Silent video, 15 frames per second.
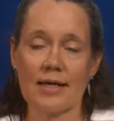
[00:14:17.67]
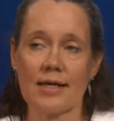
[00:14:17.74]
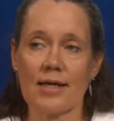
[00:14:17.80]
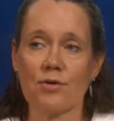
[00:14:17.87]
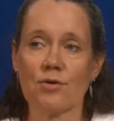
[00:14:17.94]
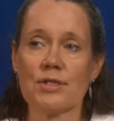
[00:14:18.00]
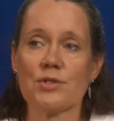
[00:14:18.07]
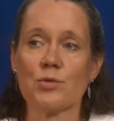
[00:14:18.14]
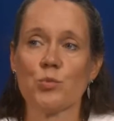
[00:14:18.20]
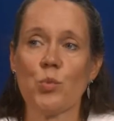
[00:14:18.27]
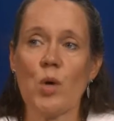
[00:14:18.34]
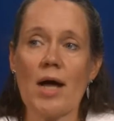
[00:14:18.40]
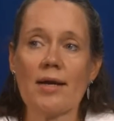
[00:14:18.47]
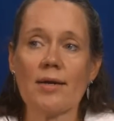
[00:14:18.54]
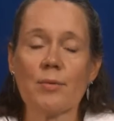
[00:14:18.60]
Here is
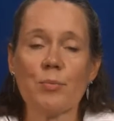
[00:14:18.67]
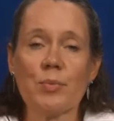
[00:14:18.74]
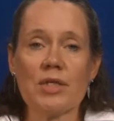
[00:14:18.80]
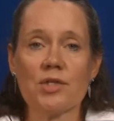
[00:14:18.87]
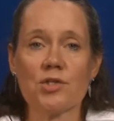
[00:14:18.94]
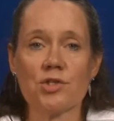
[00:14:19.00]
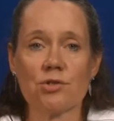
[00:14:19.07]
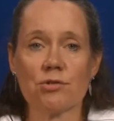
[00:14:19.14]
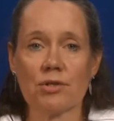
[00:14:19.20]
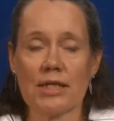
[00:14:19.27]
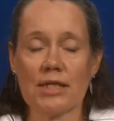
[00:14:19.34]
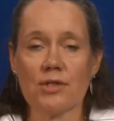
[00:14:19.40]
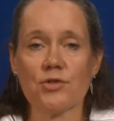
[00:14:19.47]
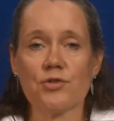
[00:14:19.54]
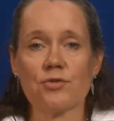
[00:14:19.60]
one picture
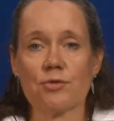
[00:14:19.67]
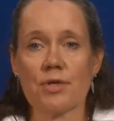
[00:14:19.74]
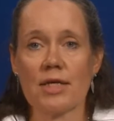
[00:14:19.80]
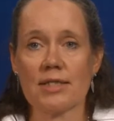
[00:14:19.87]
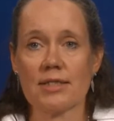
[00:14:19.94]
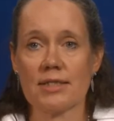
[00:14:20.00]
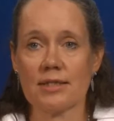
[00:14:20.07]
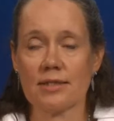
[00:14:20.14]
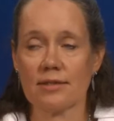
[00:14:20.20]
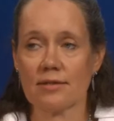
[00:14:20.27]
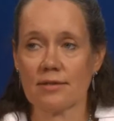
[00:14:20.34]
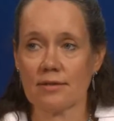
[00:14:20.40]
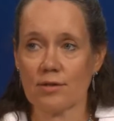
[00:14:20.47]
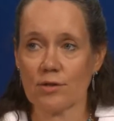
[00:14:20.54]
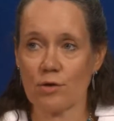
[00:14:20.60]

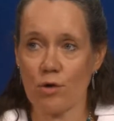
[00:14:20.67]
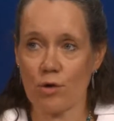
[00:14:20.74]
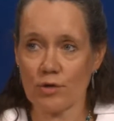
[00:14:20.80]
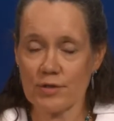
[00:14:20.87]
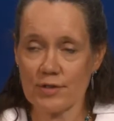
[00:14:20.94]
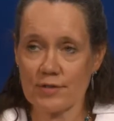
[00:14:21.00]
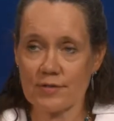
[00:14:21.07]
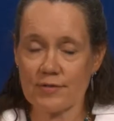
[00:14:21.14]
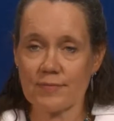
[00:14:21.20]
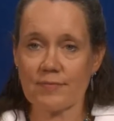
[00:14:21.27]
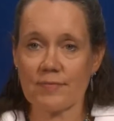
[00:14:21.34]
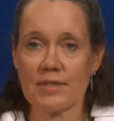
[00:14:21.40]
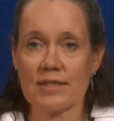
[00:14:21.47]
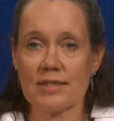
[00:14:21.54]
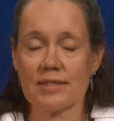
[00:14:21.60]
illustrating the cost.
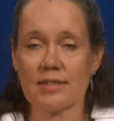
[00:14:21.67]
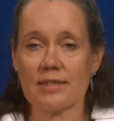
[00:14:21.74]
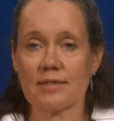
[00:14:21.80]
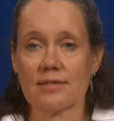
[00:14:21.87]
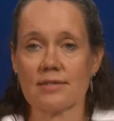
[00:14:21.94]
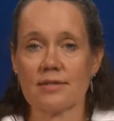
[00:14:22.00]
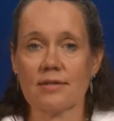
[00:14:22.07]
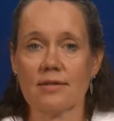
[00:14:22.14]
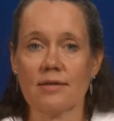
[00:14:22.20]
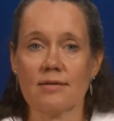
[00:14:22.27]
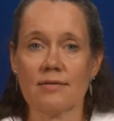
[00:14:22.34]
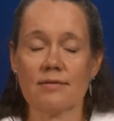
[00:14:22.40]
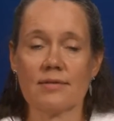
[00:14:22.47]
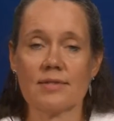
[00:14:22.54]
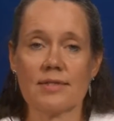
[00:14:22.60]
This is
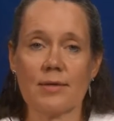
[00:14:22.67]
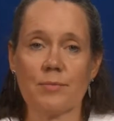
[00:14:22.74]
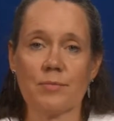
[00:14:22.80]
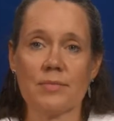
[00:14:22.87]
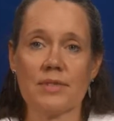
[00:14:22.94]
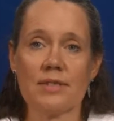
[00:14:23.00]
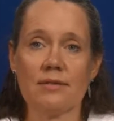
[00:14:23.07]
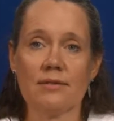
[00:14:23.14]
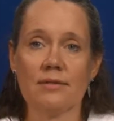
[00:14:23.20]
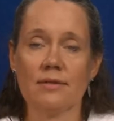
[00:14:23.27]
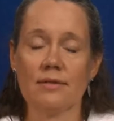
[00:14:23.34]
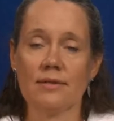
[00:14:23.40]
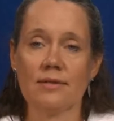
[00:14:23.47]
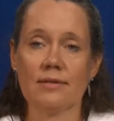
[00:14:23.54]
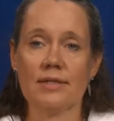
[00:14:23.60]
some
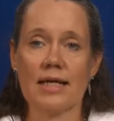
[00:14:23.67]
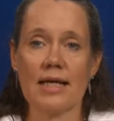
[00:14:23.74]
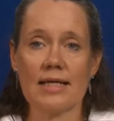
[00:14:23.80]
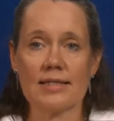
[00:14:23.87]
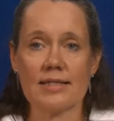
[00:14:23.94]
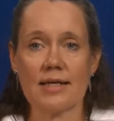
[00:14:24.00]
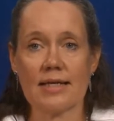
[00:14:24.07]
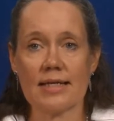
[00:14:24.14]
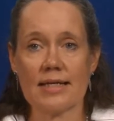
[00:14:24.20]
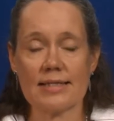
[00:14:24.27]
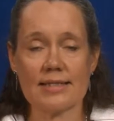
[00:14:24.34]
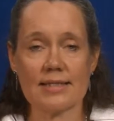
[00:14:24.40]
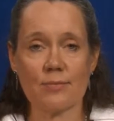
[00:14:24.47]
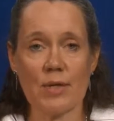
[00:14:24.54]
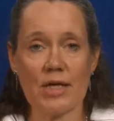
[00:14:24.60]
data and
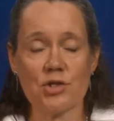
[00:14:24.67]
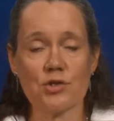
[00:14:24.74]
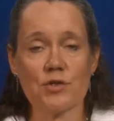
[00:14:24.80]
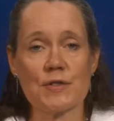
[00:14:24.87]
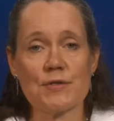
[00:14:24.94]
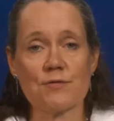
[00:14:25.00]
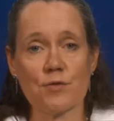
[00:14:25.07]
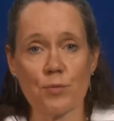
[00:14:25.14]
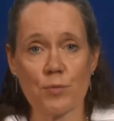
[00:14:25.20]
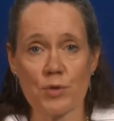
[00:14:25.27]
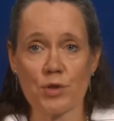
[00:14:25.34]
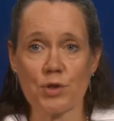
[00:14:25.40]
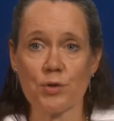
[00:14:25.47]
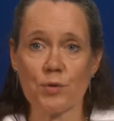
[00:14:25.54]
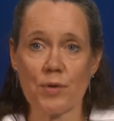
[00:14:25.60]
estimations from
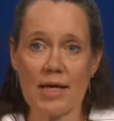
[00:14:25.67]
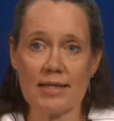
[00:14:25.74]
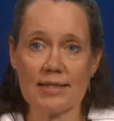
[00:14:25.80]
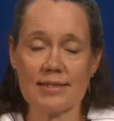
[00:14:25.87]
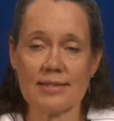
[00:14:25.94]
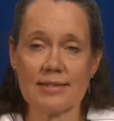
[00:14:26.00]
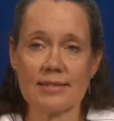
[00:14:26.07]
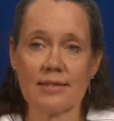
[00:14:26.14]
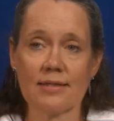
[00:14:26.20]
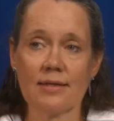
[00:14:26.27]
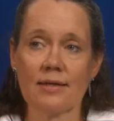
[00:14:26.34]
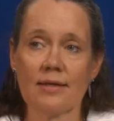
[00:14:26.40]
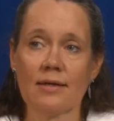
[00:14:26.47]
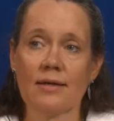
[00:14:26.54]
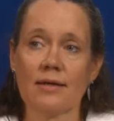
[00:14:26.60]
the US
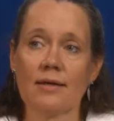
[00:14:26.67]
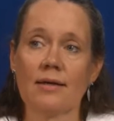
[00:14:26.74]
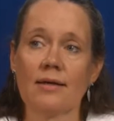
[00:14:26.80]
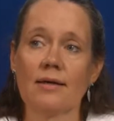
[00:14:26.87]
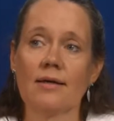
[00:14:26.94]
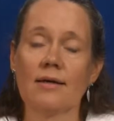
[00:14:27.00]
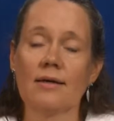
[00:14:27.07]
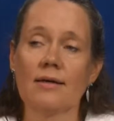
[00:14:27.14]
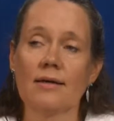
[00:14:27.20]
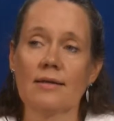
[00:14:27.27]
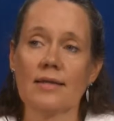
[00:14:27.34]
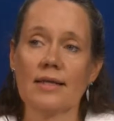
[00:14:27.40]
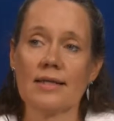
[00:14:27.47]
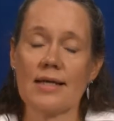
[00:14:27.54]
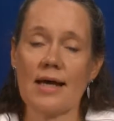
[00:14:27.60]

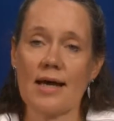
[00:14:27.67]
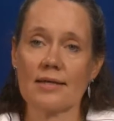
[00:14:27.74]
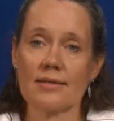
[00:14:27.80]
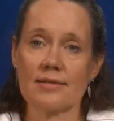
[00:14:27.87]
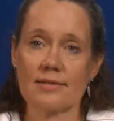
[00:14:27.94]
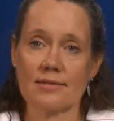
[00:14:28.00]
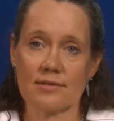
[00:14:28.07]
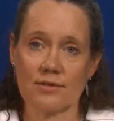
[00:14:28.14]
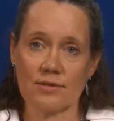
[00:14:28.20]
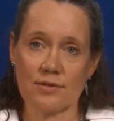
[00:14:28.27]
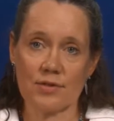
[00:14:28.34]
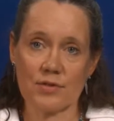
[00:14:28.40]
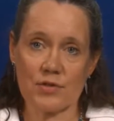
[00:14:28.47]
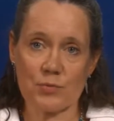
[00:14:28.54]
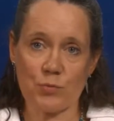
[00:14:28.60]
that has
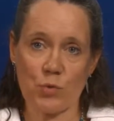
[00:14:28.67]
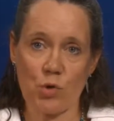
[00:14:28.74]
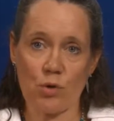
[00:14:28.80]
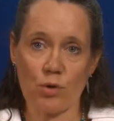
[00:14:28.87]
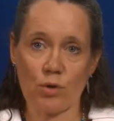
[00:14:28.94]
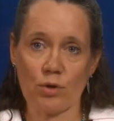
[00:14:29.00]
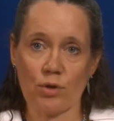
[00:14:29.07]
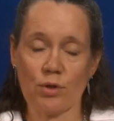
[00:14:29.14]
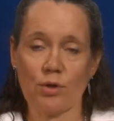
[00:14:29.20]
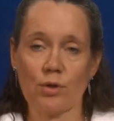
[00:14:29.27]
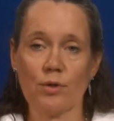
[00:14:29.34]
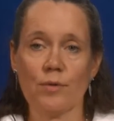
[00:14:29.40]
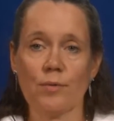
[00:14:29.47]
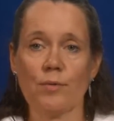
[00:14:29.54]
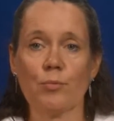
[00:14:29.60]
a small
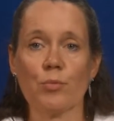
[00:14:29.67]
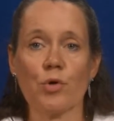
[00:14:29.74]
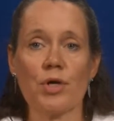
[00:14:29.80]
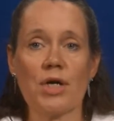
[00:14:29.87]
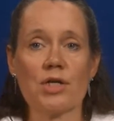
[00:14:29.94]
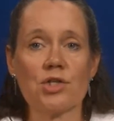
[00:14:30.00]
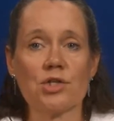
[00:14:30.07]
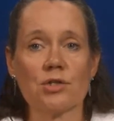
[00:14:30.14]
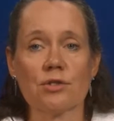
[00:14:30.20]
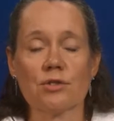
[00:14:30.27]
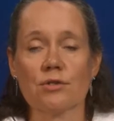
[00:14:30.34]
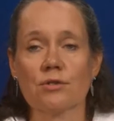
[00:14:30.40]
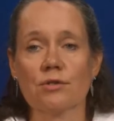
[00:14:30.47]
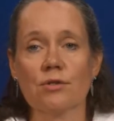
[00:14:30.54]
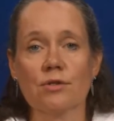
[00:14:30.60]

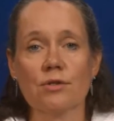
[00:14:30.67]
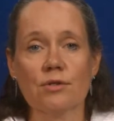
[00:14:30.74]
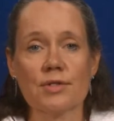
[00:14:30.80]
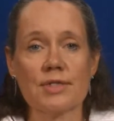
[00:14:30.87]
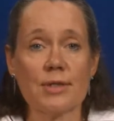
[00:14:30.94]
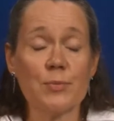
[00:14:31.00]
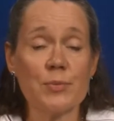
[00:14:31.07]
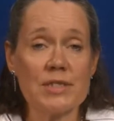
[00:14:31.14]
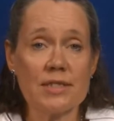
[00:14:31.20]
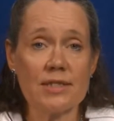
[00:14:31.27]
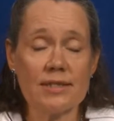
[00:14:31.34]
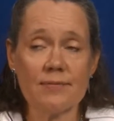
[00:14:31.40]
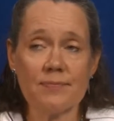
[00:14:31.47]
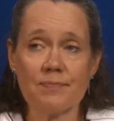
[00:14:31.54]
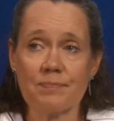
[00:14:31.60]
production
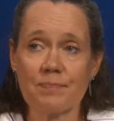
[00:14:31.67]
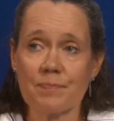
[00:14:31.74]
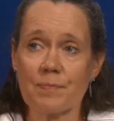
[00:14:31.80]
subsidy.